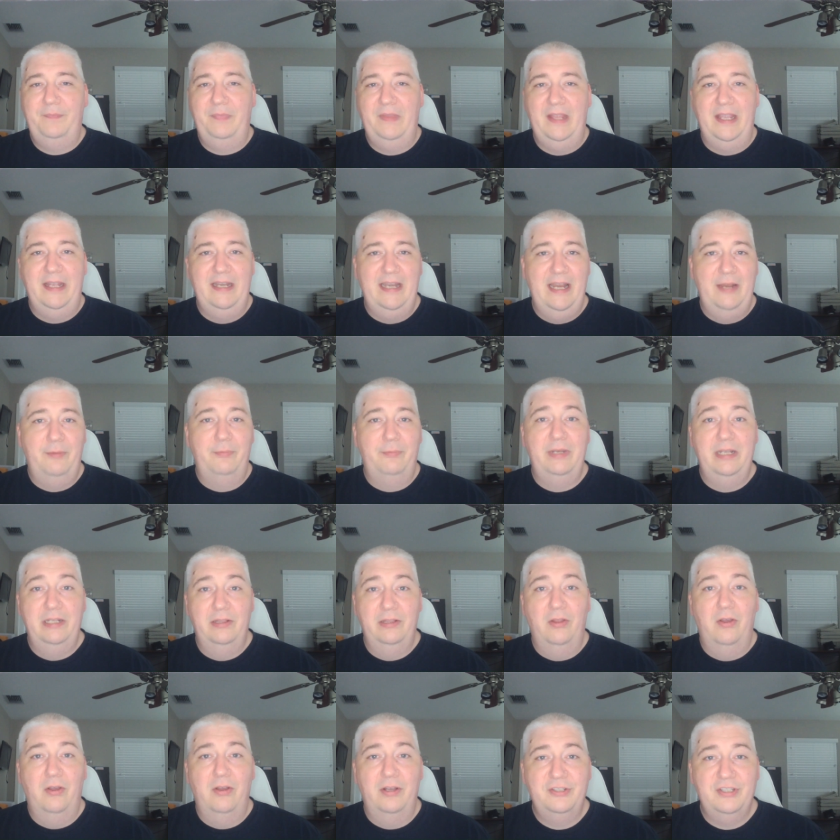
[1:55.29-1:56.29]
and a
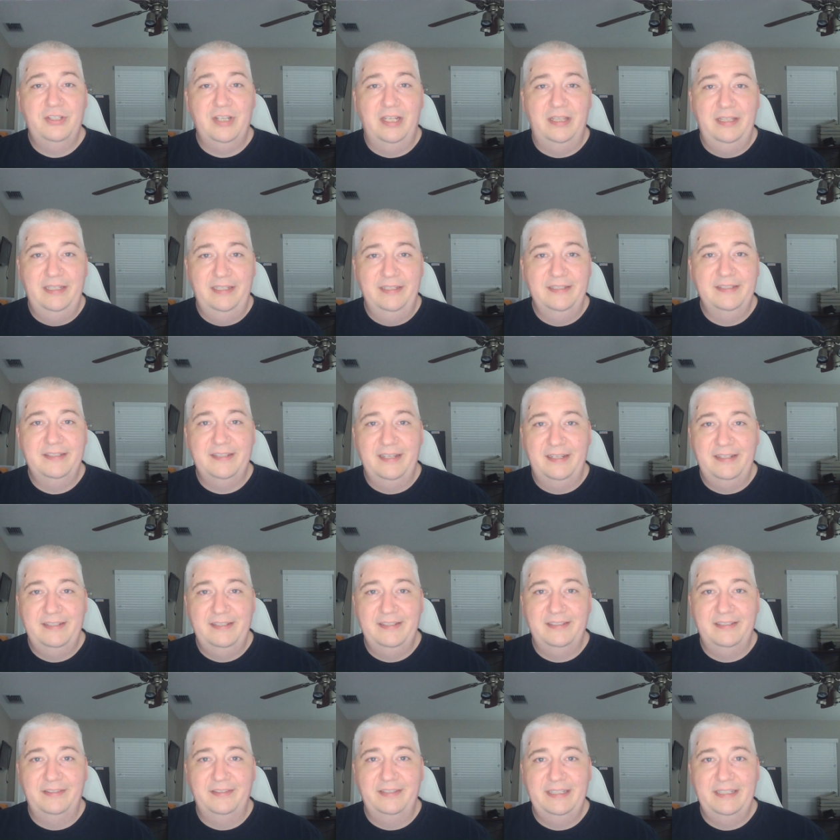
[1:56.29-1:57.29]
relaunch on the Insight
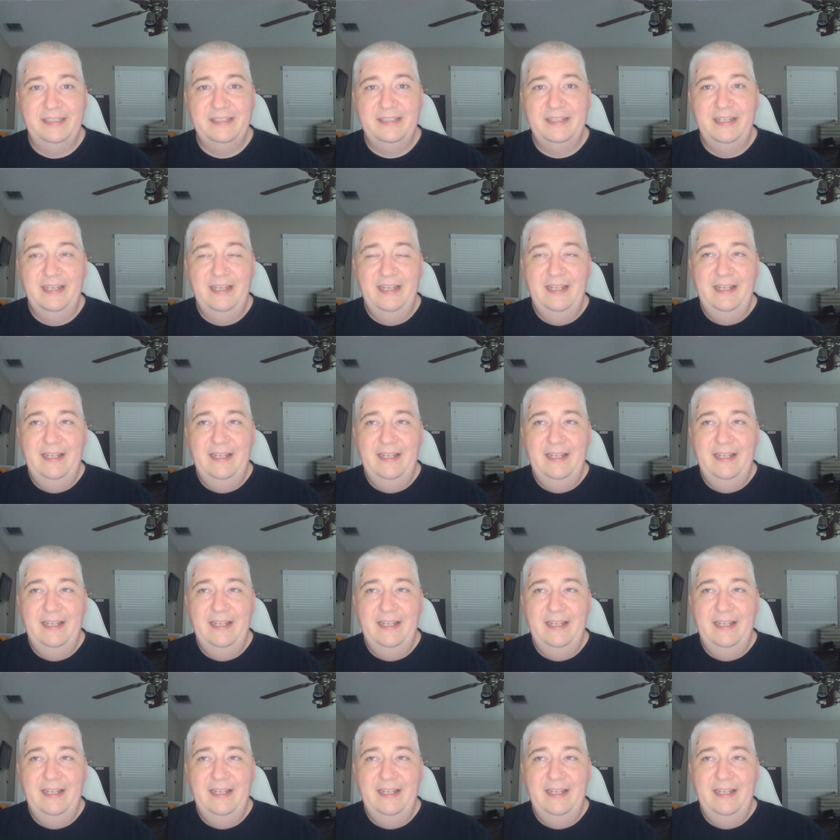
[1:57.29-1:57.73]
series.